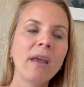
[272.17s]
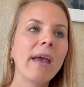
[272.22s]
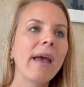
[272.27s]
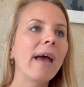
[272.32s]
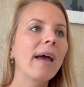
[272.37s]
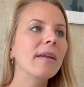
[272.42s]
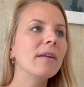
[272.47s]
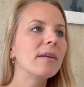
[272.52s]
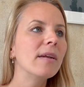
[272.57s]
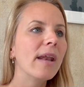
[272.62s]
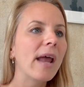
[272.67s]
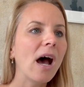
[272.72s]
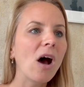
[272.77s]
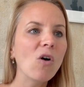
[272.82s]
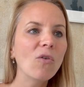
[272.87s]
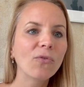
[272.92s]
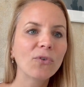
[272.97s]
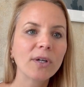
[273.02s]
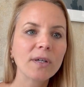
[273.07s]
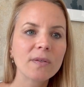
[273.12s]
And now,
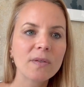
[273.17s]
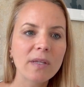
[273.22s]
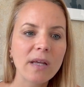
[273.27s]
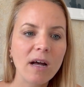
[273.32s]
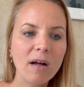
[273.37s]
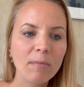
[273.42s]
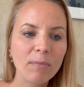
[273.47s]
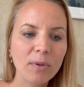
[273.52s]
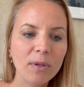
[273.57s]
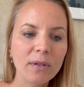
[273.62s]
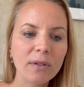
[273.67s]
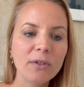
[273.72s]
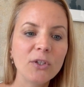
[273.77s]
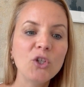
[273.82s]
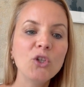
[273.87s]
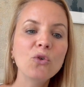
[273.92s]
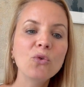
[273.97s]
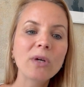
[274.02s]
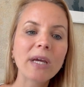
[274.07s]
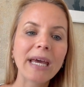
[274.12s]
for example,
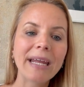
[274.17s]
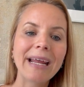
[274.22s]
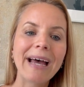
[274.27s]
you can